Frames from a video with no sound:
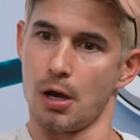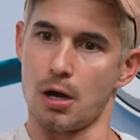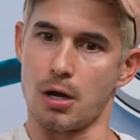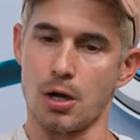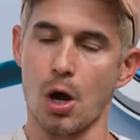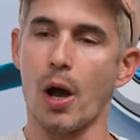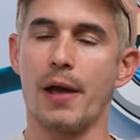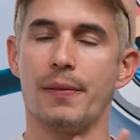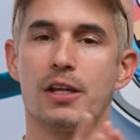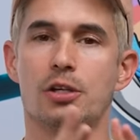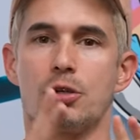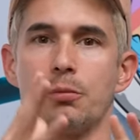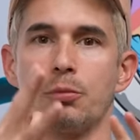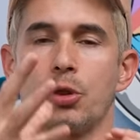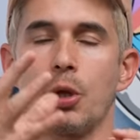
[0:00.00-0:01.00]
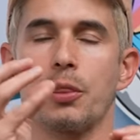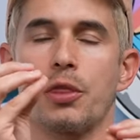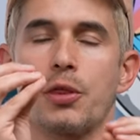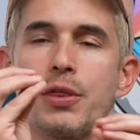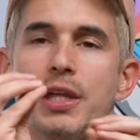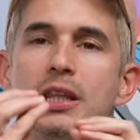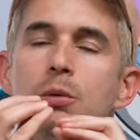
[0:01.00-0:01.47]
No, and then the, the
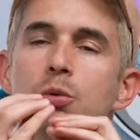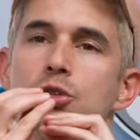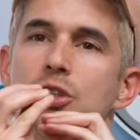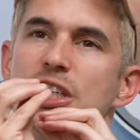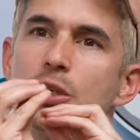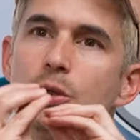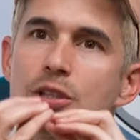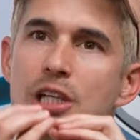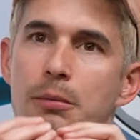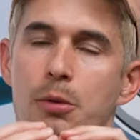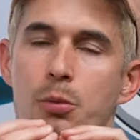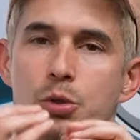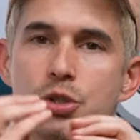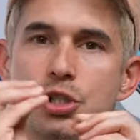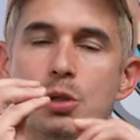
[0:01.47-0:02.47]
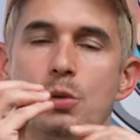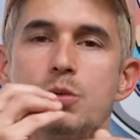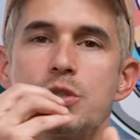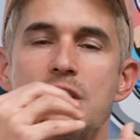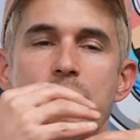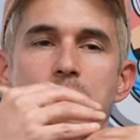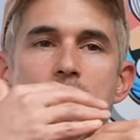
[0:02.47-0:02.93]
thing that was irritating me was she was
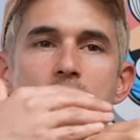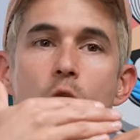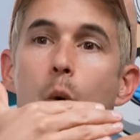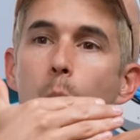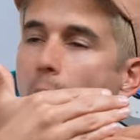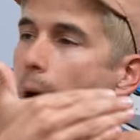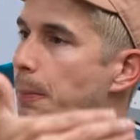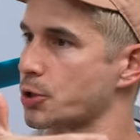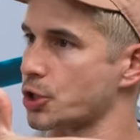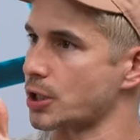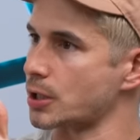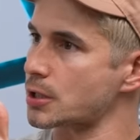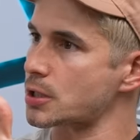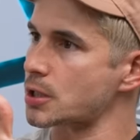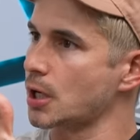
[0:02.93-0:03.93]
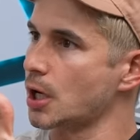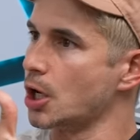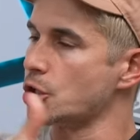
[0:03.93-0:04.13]
giving me no options.